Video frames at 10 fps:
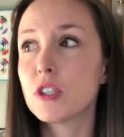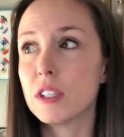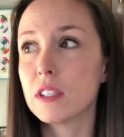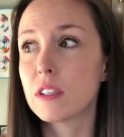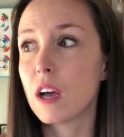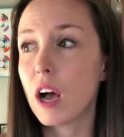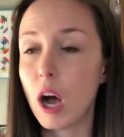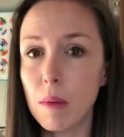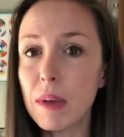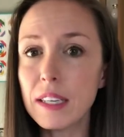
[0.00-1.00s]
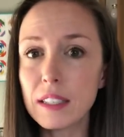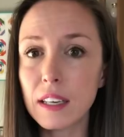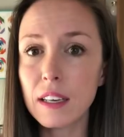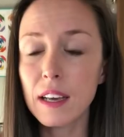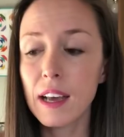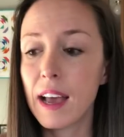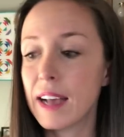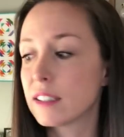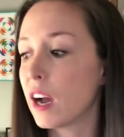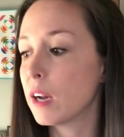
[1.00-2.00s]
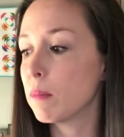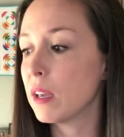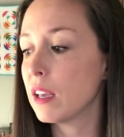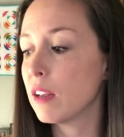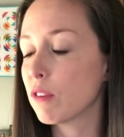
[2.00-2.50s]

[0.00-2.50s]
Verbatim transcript: She is amazing, has gotten me